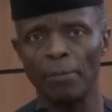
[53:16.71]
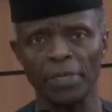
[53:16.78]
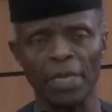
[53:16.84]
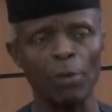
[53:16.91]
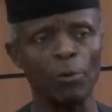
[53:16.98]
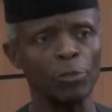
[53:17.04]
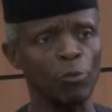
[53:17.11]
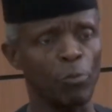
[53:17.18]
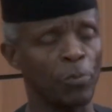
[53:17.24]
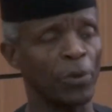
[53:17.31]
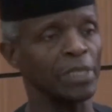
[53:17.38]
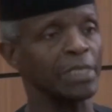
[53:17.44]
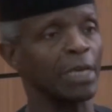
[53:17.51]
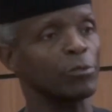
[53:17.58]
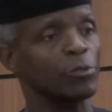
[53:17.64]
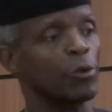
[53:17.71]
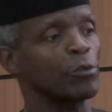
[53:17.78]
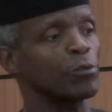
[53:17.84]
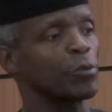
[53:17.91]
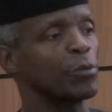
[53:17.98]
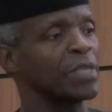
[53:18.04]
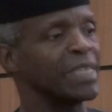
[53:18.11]
But I want to point out
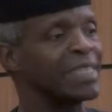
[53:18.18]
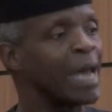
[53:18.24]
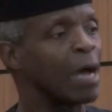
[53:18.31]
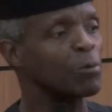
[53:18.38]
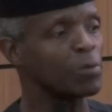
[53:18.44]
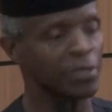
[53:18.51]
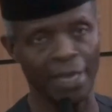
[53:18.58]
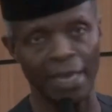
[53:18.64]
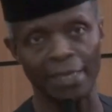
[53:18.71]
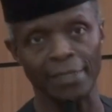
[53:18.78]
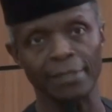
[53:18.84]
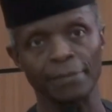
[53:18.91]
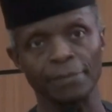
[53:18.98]
also the downside.